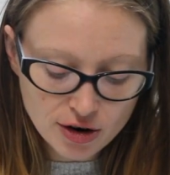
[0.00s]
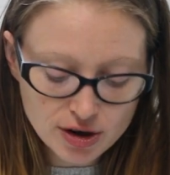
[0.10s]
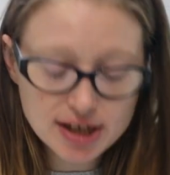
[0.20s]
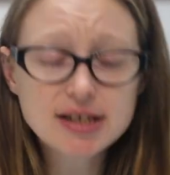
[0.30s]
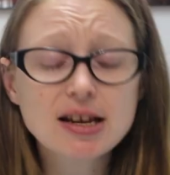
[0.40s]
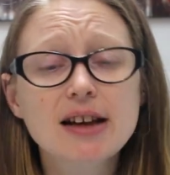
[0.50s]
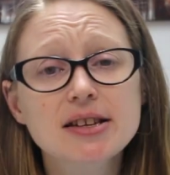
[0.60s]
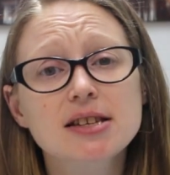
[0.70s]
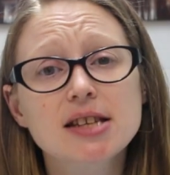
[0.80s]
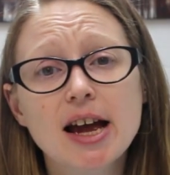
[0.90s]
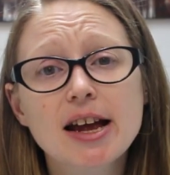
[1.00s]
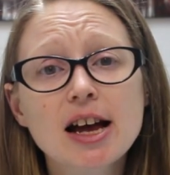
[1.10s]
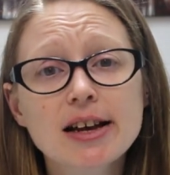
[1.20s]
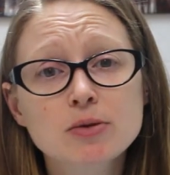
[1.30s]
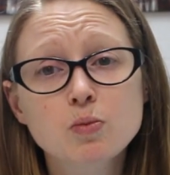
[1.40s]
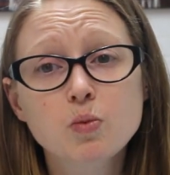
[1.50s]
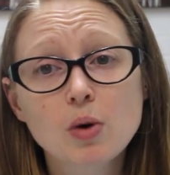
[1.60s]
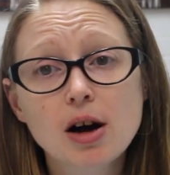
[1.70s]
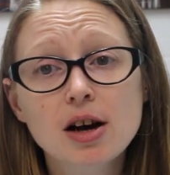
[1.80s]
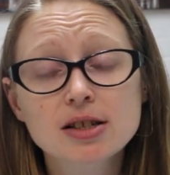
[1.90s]
Chris, as I say, has
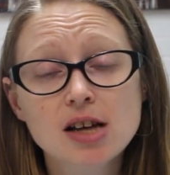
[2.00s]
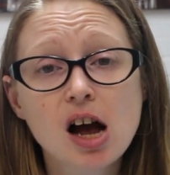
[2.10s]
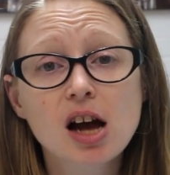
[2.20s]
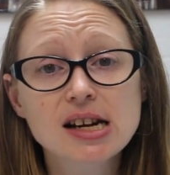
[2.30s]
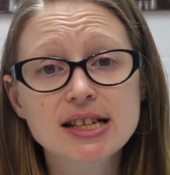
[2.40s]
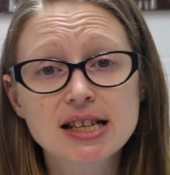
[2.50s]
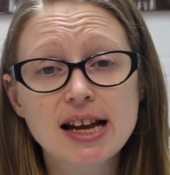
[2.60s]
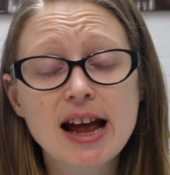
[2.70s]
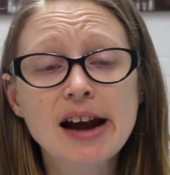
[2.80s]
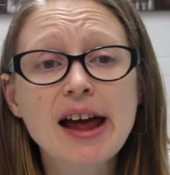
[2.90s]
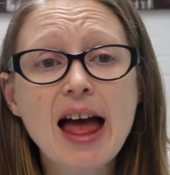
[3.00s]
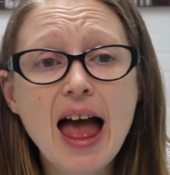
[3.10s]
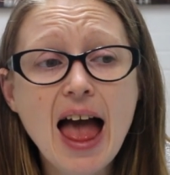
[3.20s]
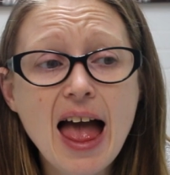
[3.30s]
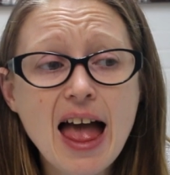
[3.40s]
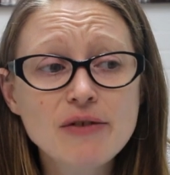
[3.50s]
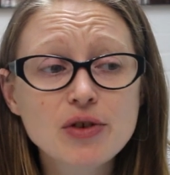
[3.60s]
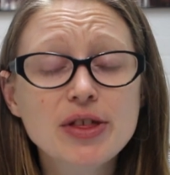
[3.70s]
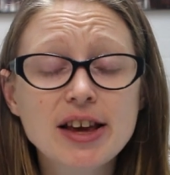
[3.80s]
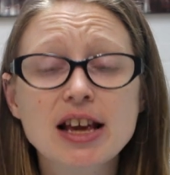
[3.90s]
worked tirelessly and
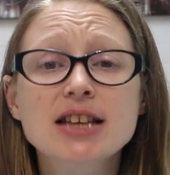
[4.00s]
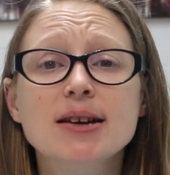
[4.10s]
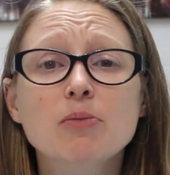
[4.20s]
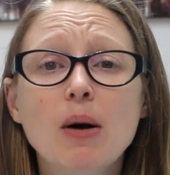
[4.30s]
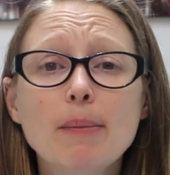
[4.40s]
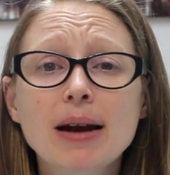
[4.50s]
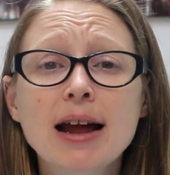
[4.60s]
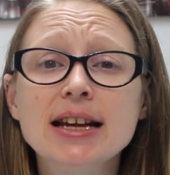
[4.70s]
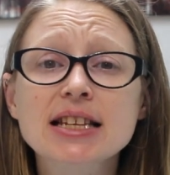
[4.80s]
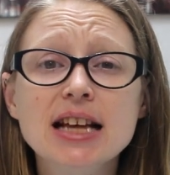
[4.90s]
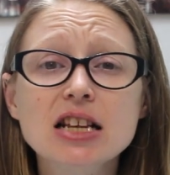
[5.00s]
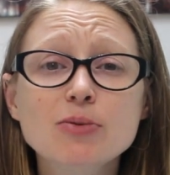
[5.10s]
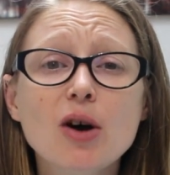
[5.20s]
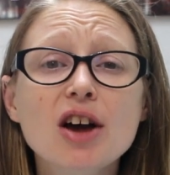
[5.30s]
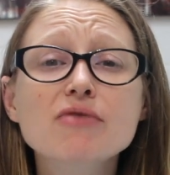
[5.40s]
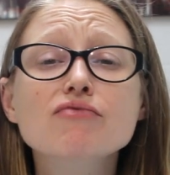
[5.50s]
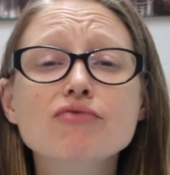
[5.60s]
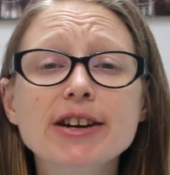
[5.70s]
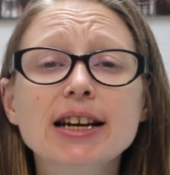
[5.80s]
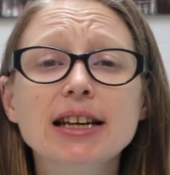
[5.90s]
everything is in one place. That's what I
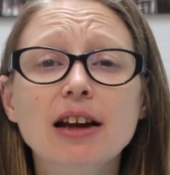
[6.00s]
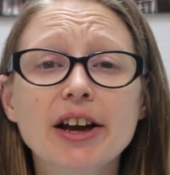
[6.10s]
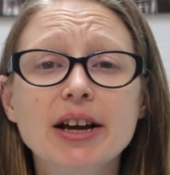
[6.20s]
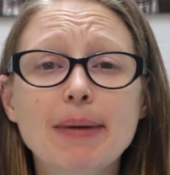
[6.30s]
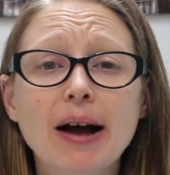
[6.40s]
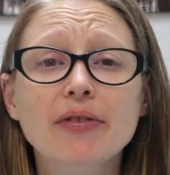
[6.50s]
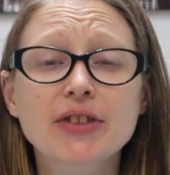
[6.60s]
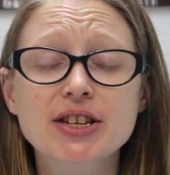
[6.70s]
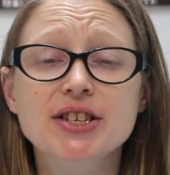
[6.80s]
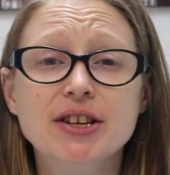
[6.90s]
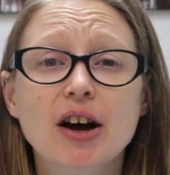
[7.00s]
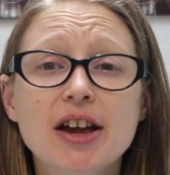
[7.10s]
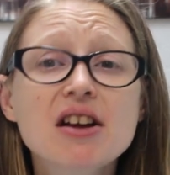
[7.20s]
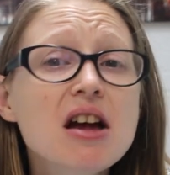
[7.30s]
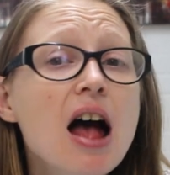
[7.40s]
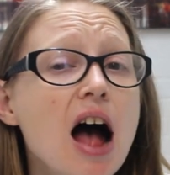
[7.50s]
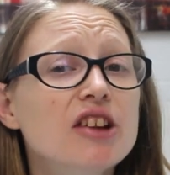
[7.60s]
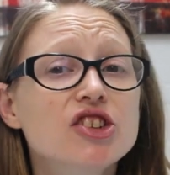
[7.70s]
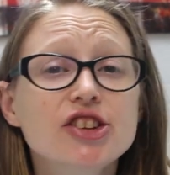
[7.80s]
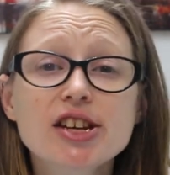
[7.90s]
really like about this site.
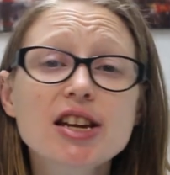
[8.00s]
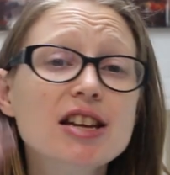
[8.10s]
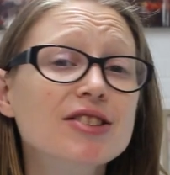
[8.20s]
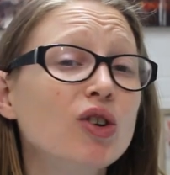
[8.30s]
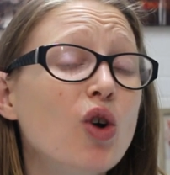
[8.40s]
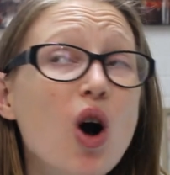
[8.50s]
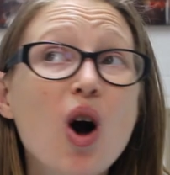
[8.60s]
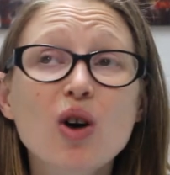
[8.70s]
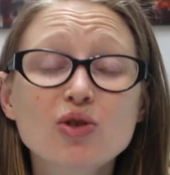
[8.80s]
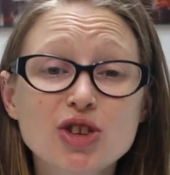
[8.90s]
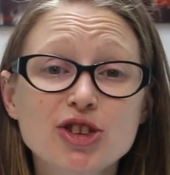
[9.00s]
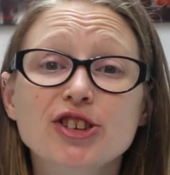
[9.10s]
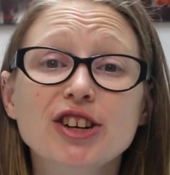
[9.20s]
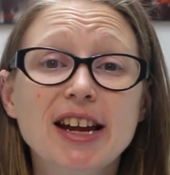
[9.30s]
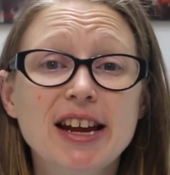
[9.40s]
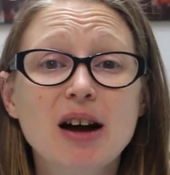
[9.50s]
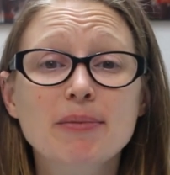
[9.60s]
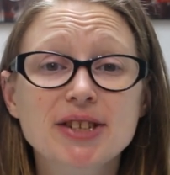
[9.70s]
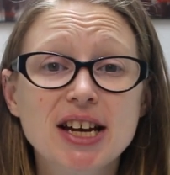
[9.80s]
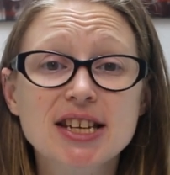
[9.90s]
And she is constantly
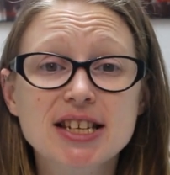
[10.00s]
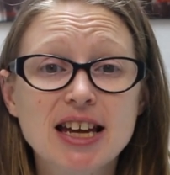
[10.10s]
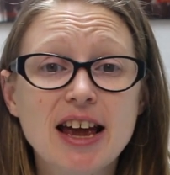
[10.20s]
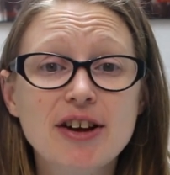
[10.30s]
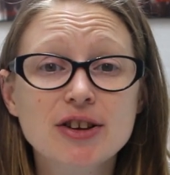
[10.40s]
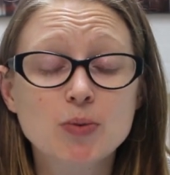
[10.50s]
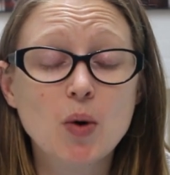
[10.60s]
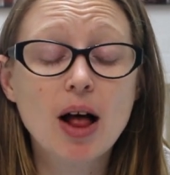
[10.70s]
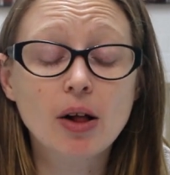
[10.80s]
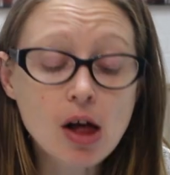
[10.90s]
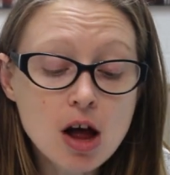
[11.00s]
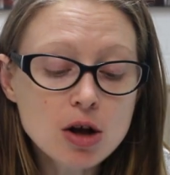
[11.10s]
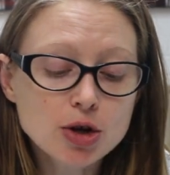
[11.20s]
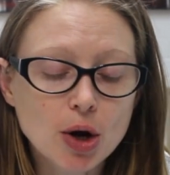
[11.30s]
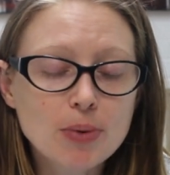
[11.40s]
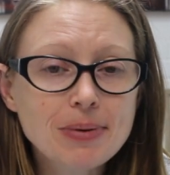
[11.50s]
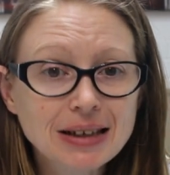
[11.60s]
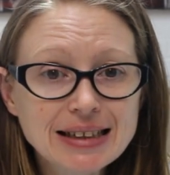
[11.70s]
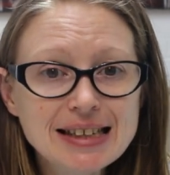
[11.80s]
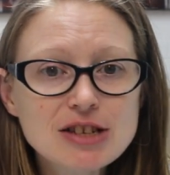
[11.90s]
updating it as well. So
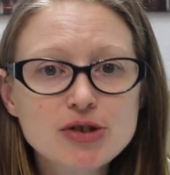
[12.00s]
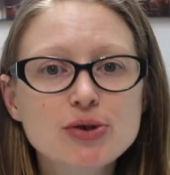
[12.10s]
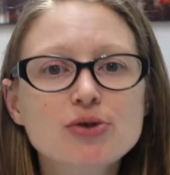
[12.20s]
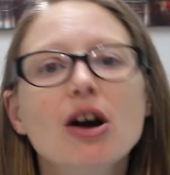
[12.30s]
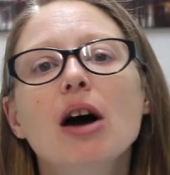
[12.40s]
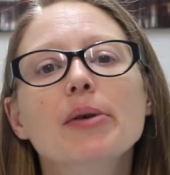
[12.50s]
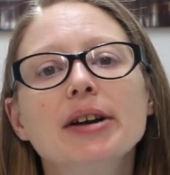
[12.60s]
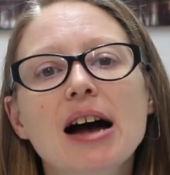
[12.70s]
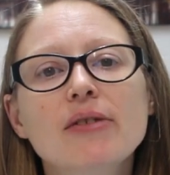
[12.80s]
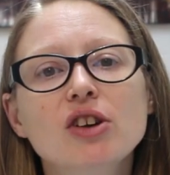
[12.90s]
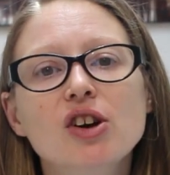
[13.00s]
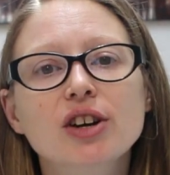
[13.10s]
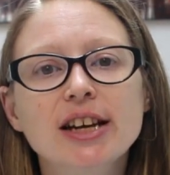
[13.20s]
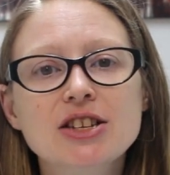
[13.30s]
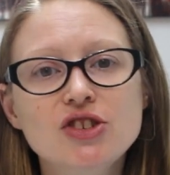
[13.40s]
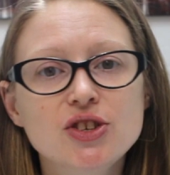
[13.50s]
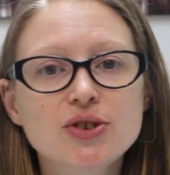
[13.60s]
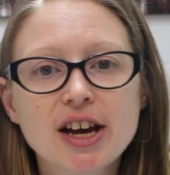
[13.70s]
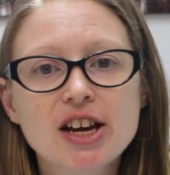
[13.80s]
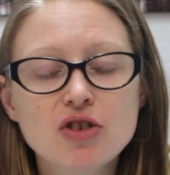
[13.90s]
please do go and have a look. It's
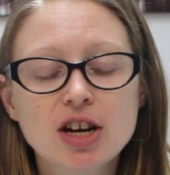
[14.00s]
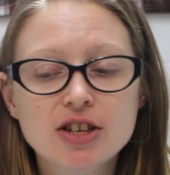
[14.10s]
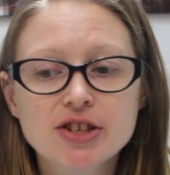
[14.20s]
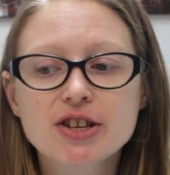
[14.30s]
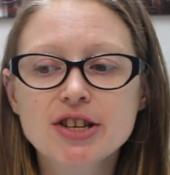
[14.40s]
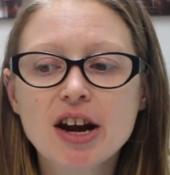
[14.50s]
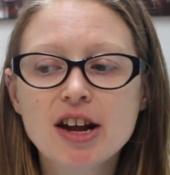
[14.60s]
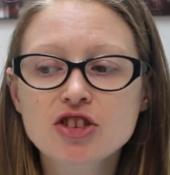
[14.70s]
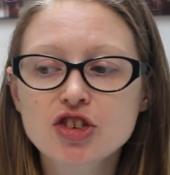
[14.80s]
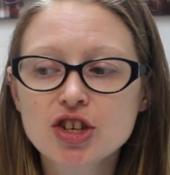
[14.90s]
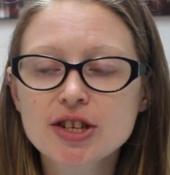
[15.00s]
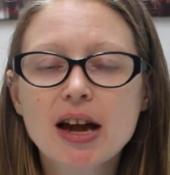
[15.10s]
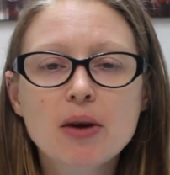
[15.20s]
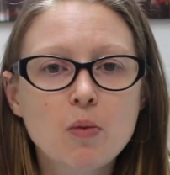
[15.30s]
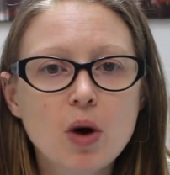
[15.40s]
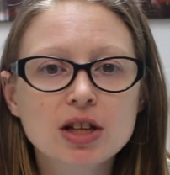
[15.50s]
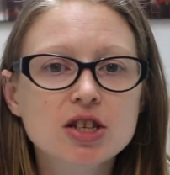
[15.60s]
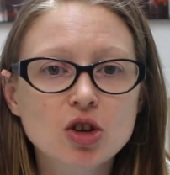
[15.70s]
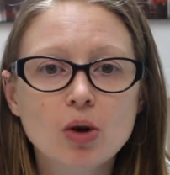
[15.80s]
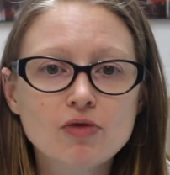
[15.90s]
UK Cricuters and it's just a one
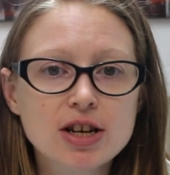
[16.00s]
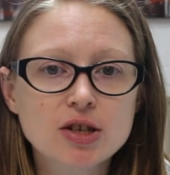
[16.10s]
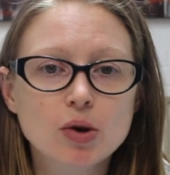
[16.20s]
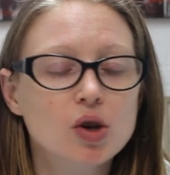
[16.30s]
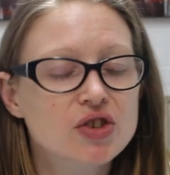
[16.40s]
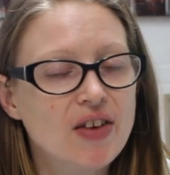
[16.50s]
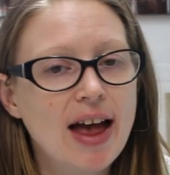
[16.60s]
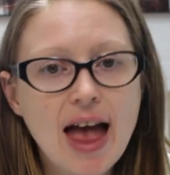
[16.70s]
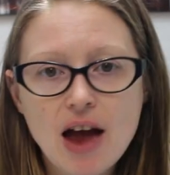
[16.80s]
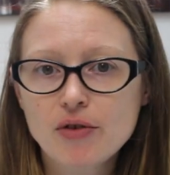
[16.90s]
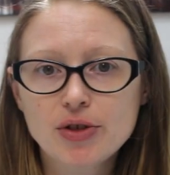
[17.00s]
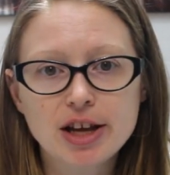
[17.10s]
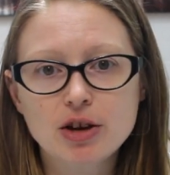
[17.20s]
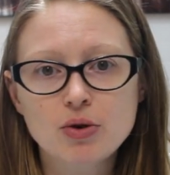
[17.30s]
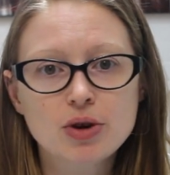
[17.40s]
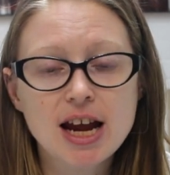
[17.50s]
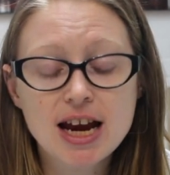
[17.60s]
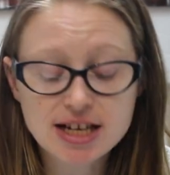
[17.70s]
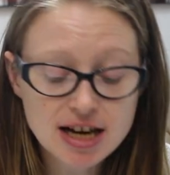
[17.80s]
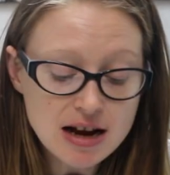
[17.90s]
stop resource for everything you'll
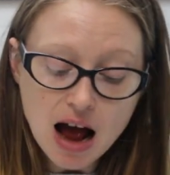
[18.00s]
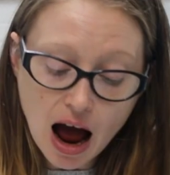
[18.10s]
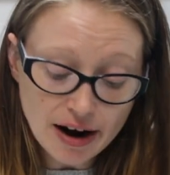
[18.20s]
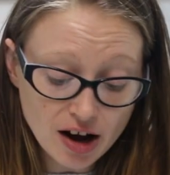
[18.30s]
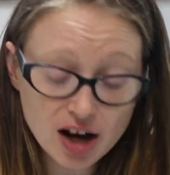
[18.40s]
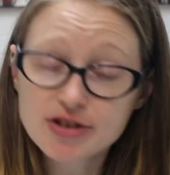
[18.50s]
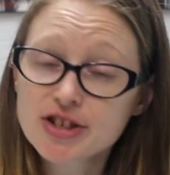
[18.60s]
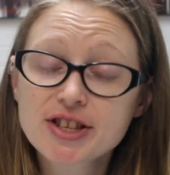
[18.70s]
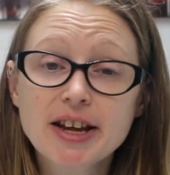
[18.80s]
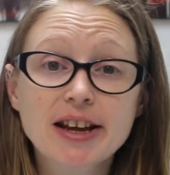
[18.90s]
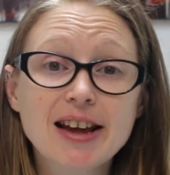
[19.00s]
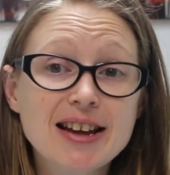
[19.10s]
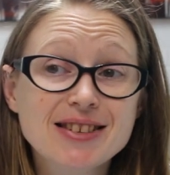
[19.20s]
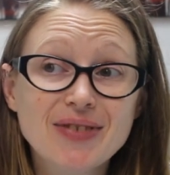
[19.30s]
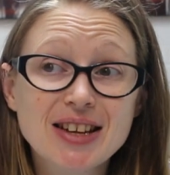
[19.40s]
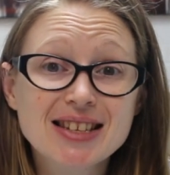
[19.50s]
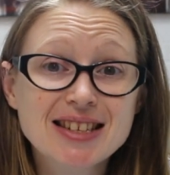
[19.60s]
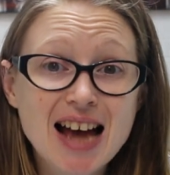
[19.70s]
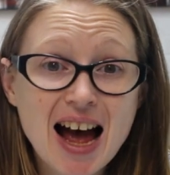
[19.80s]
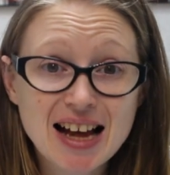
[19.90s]
need. And I just think it's
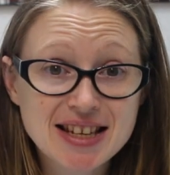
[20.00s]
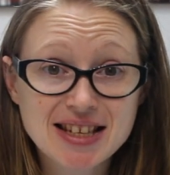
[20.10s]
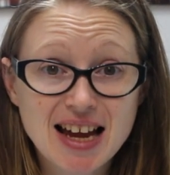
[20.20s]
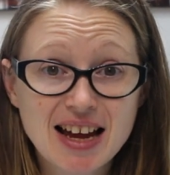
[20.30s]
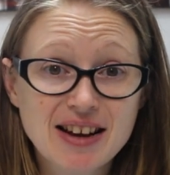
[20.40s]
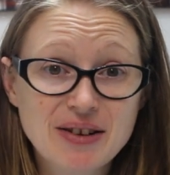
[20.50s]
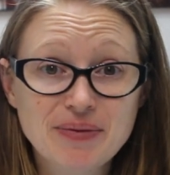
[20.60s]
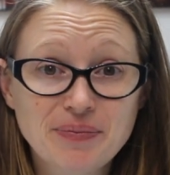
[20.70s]
fantastic.